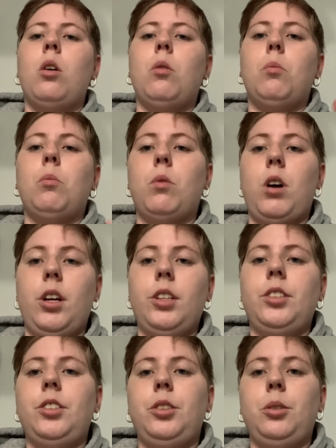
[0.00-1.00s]

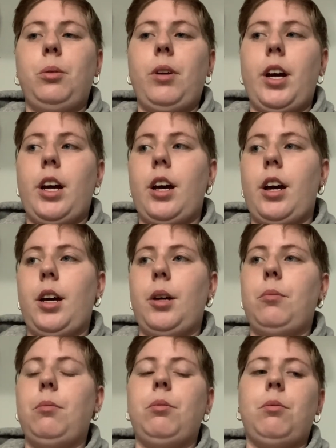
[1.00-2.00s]
Once you
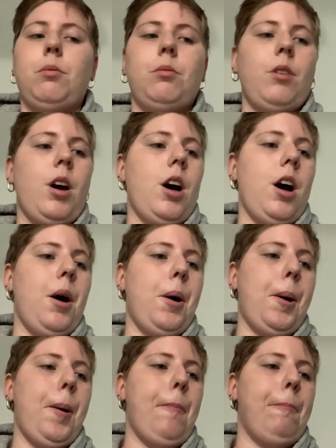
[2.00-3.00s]
have
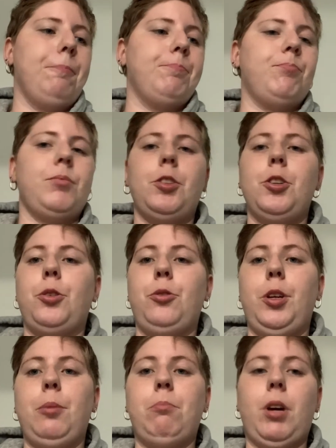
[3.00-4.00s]
the
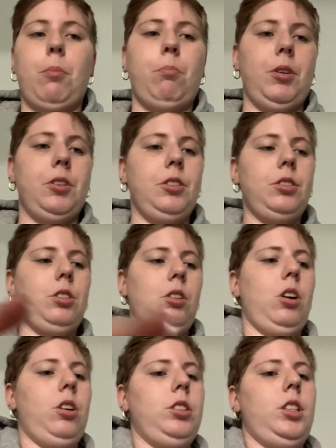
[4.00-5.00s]
green peppers
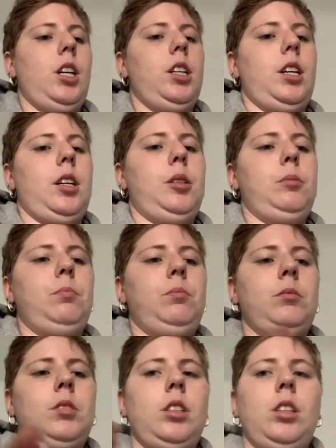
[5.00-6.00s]
all done up,
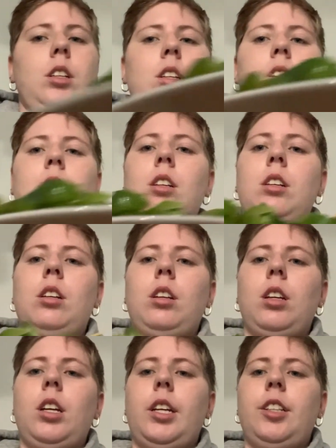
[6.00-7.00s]

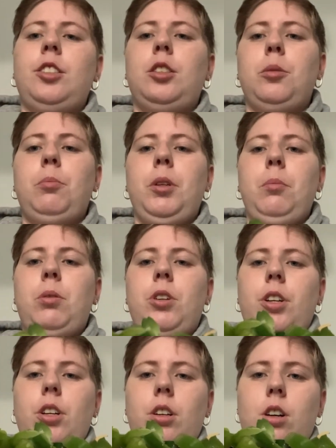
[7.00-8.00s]
it should be
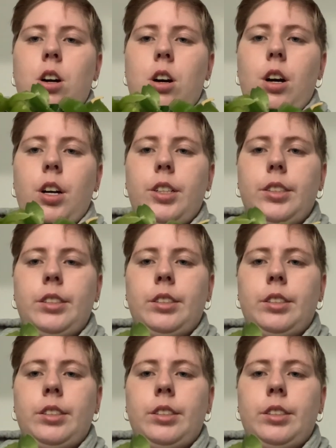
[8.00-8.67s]
put on